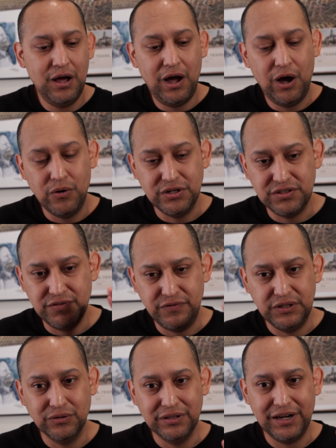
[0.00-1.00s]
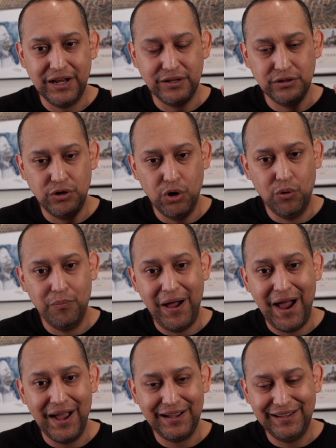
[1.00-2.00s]
I always feel that I could go
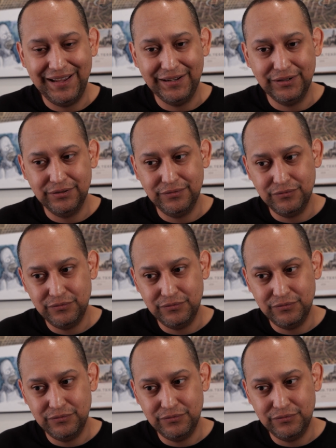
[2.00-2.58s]
back and